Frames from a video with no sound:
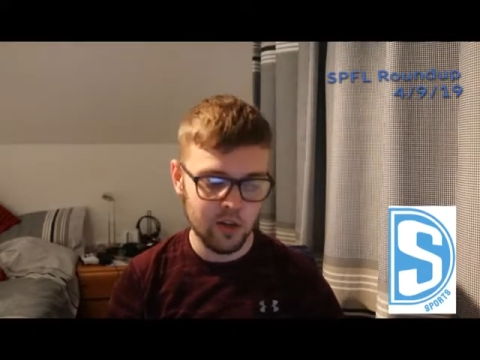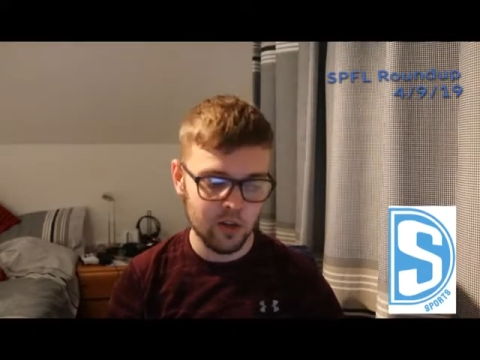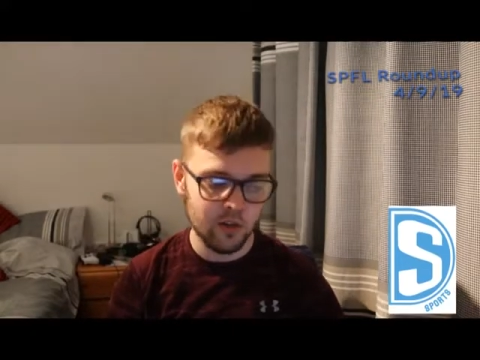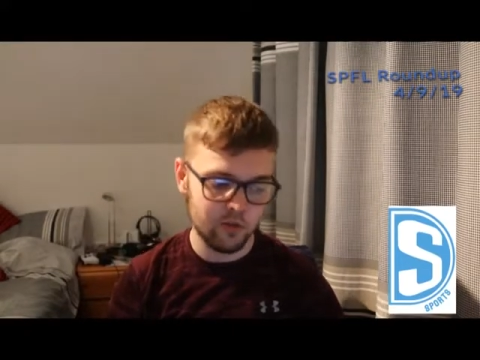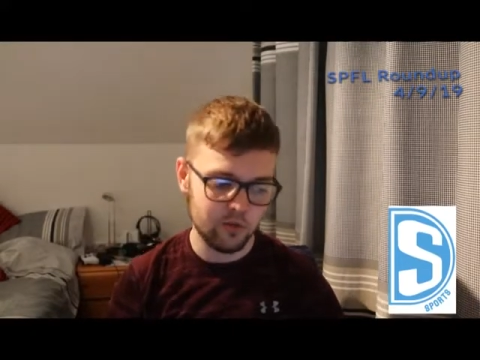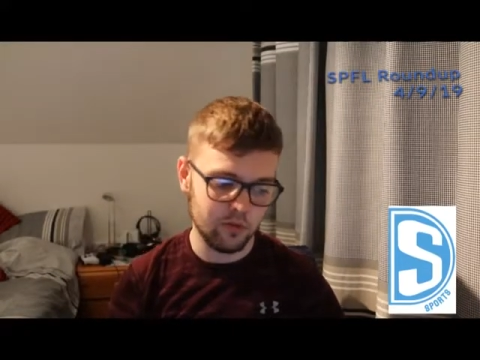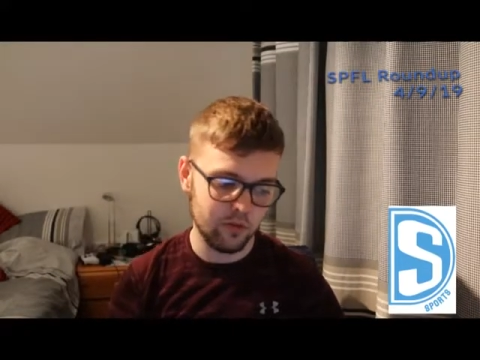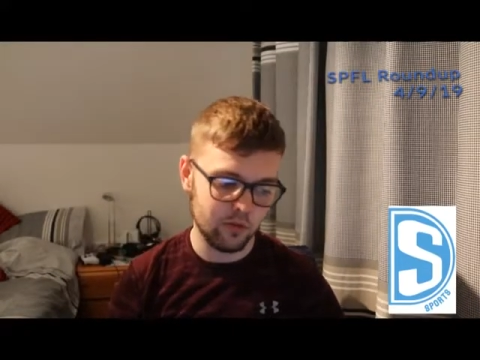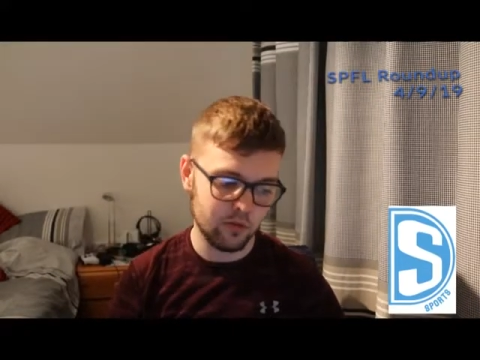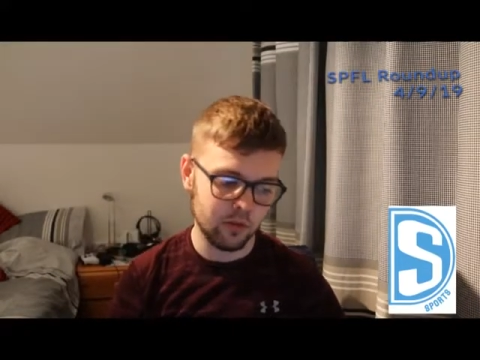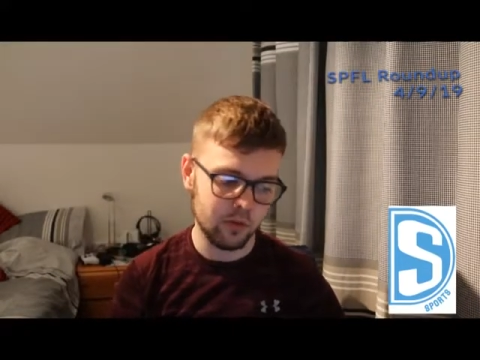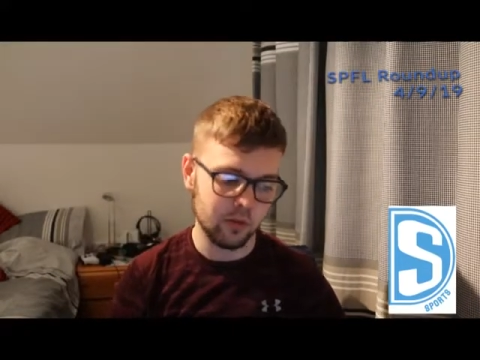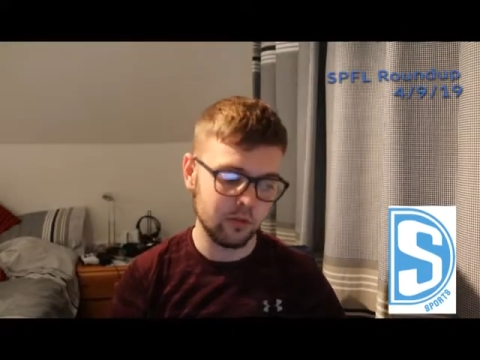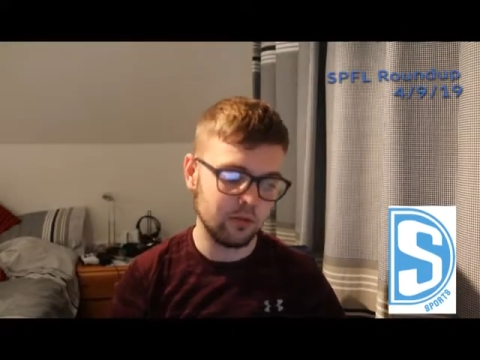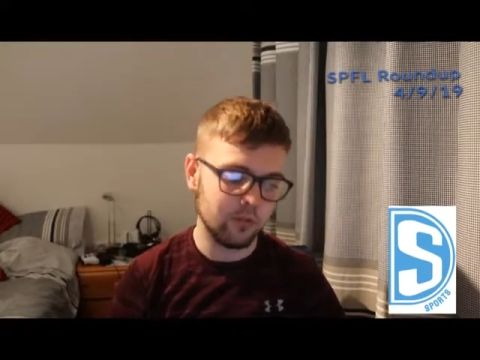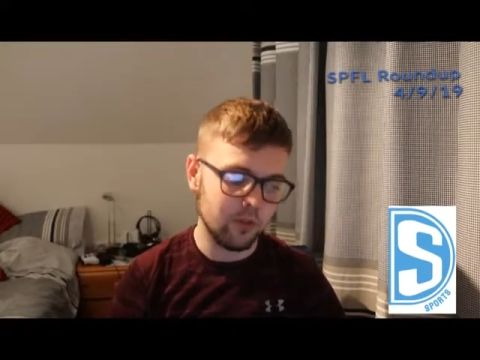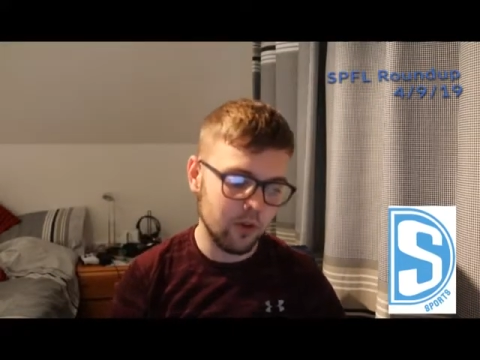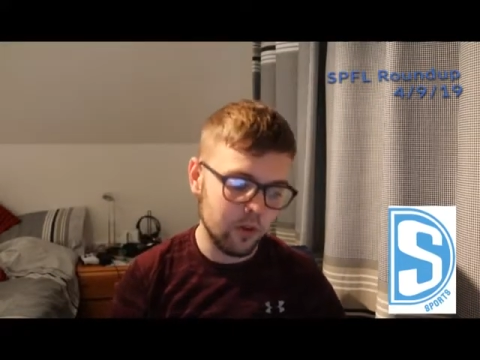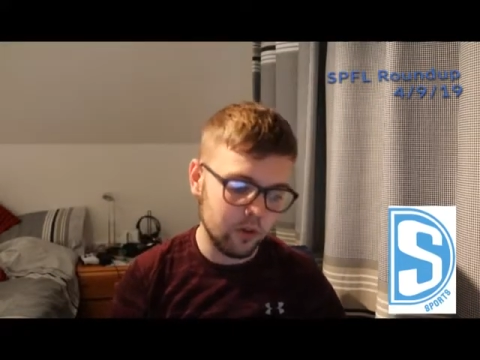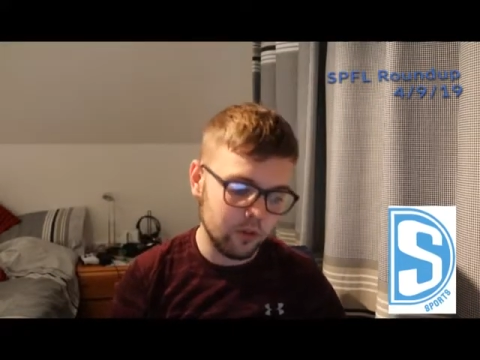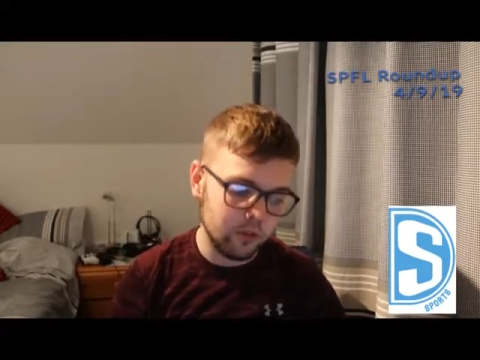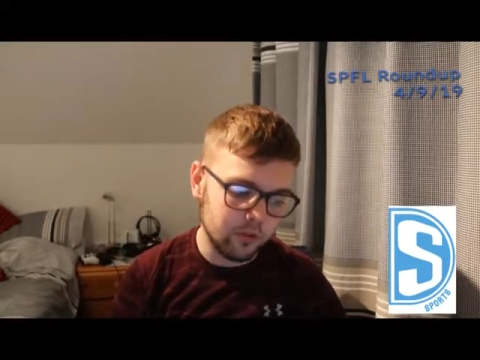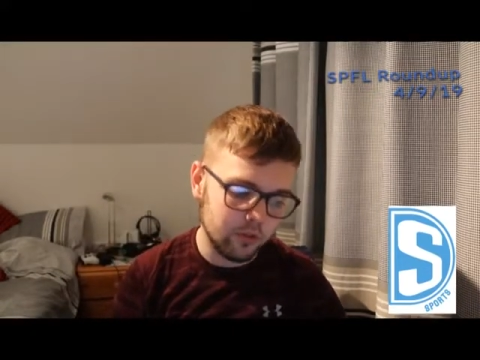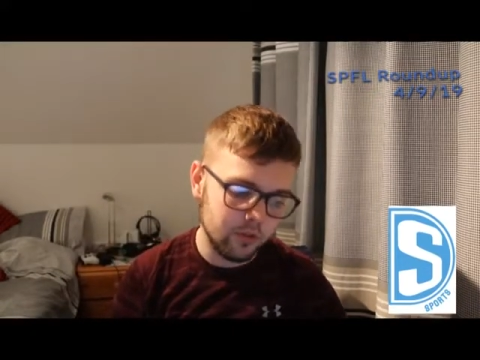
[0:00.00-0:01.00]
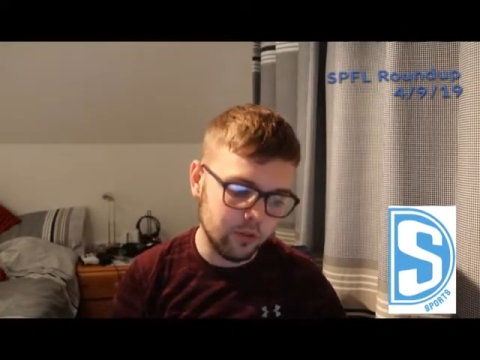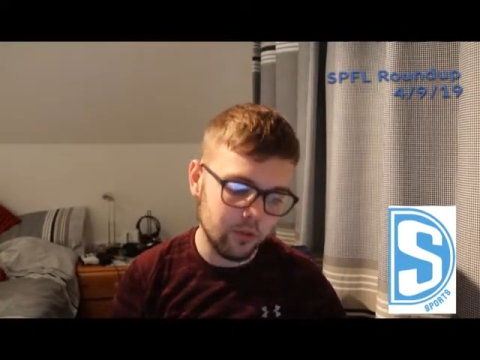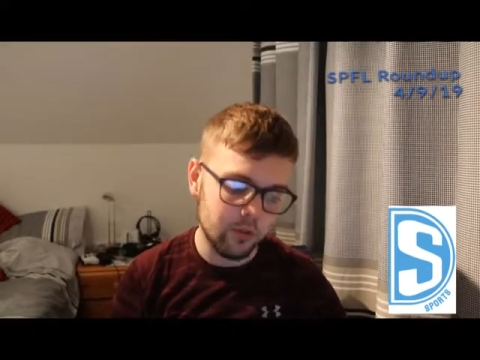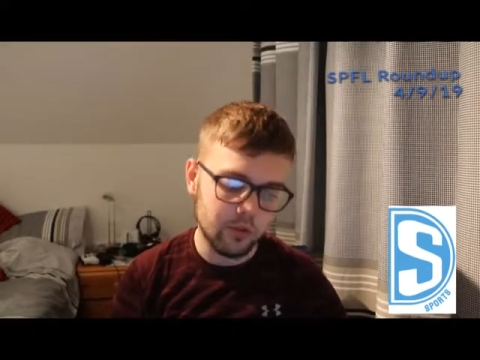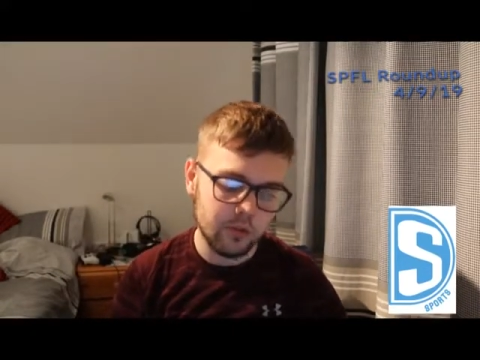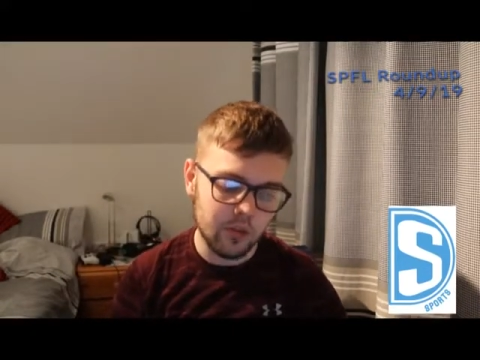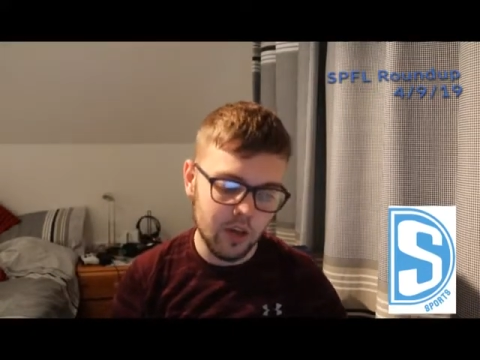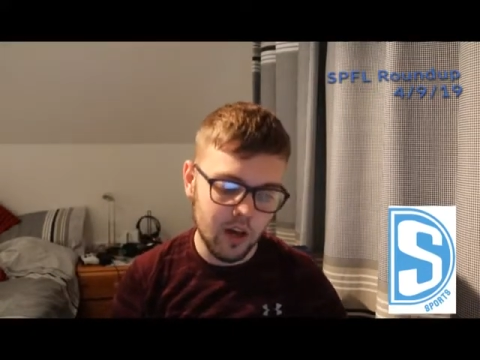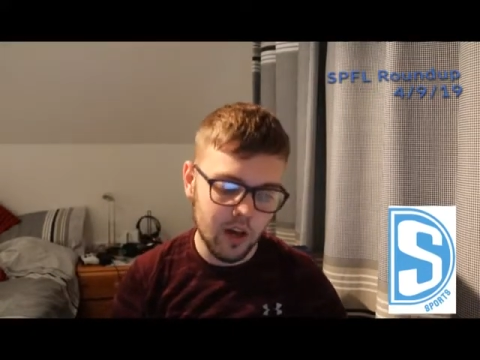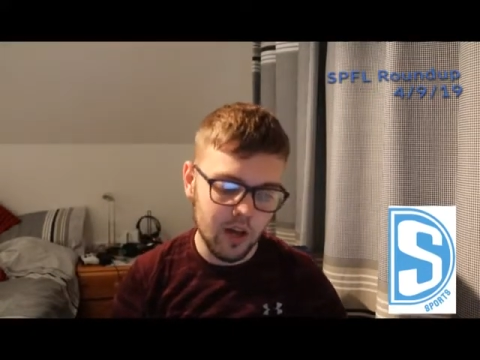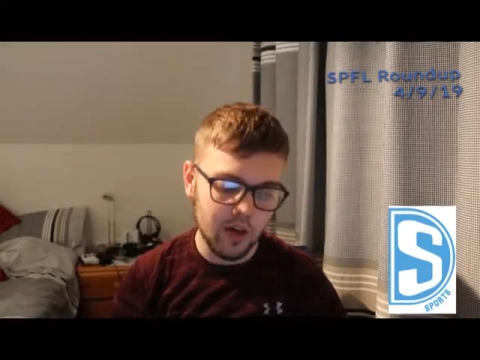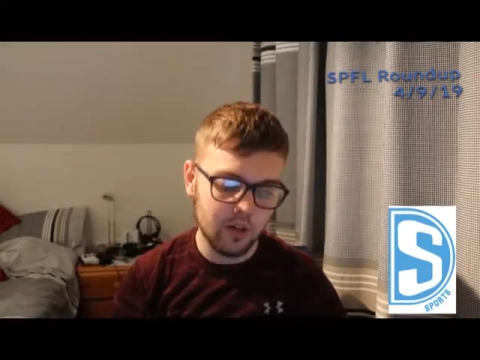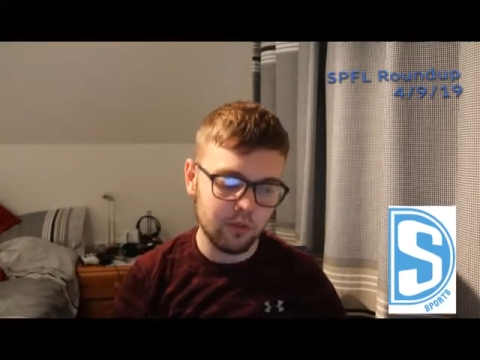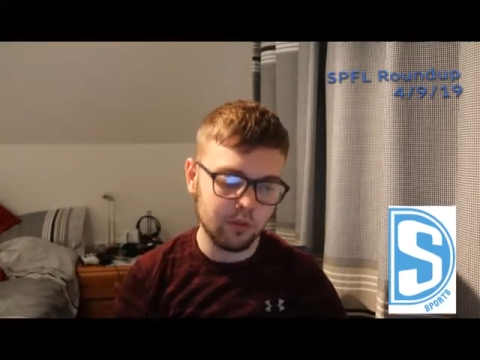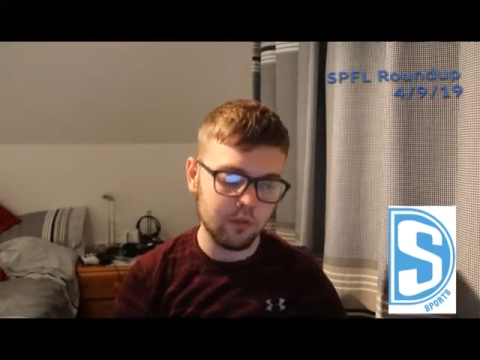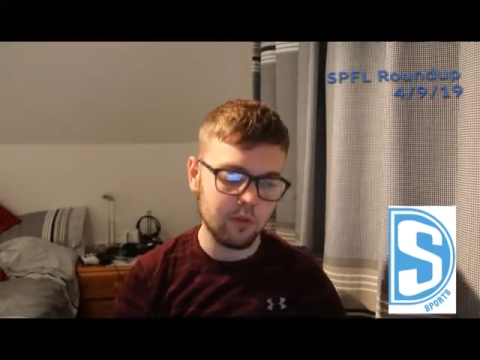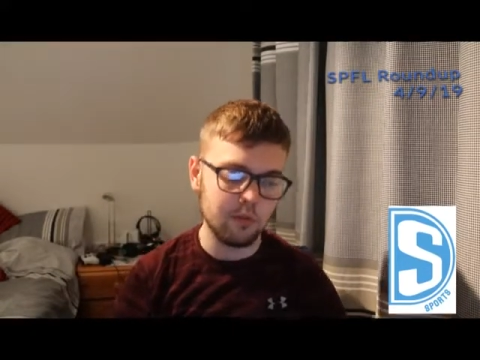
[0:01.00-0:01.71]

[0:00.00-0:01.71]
So look forward to those, guys.